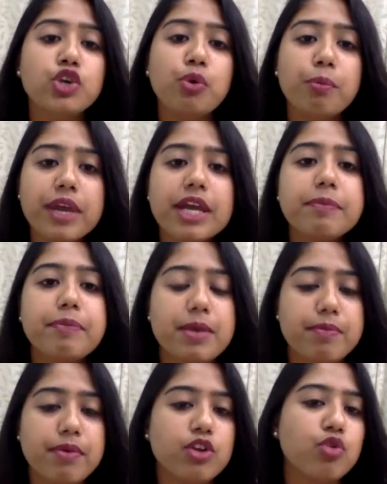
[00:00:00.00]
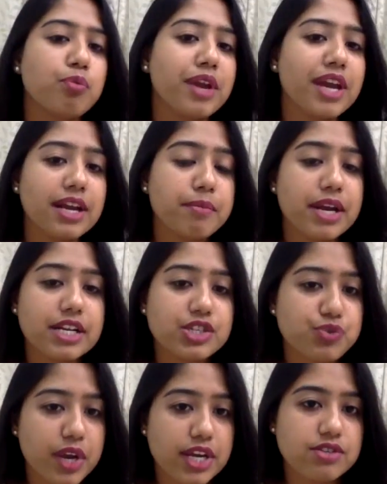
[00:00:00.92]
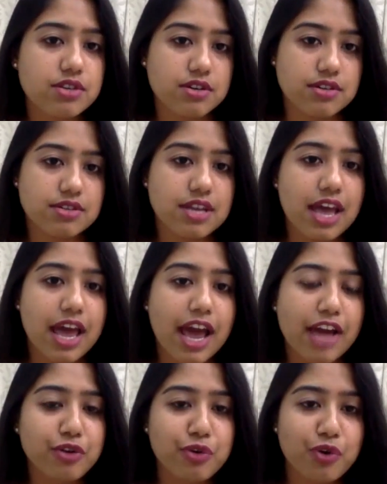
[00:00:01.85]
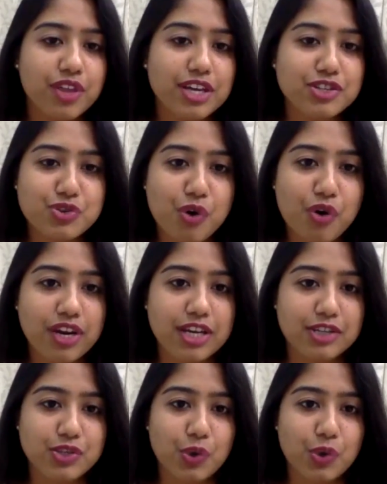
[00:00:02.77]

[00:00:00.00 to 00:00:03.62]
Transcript: you meet people, you meet strangers, and you know their stories.